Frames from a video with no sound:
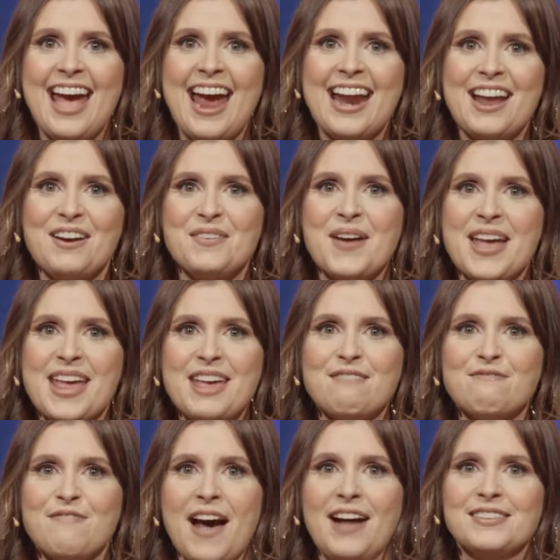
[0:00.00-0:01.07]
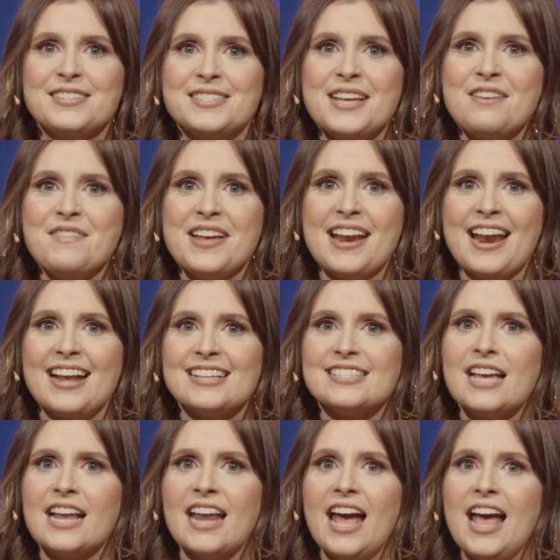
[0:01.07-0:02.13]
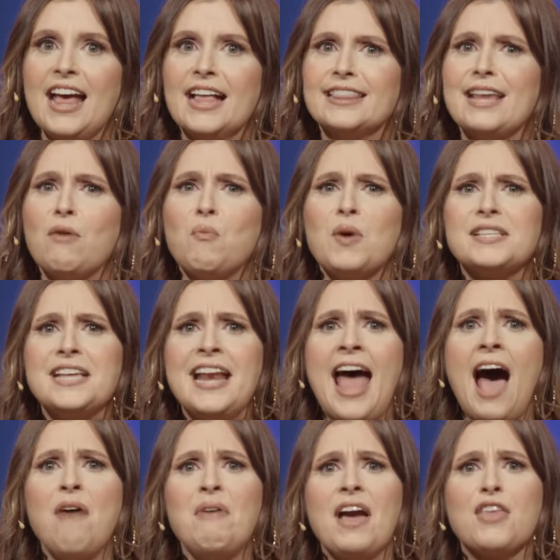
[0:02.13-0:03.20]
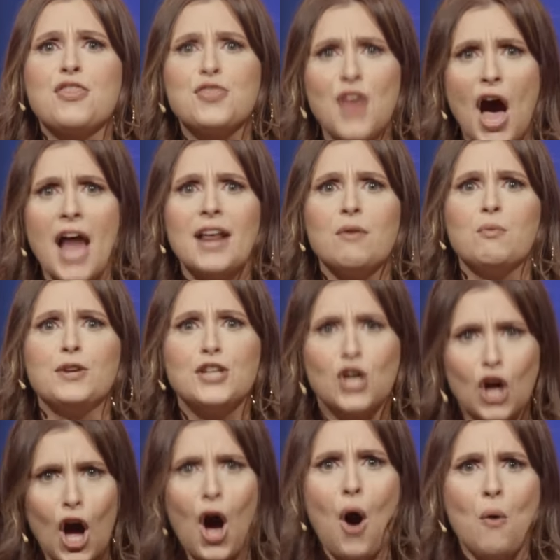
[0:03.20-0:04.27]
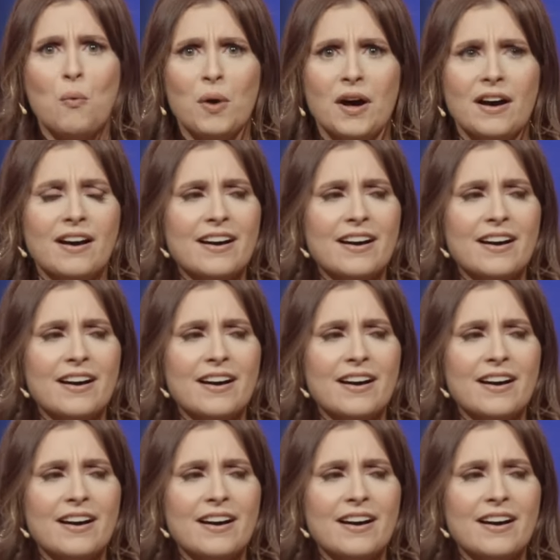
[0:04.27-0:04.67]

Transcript: And I went and found Stephen and I said, "That wasn't how I thought it would go."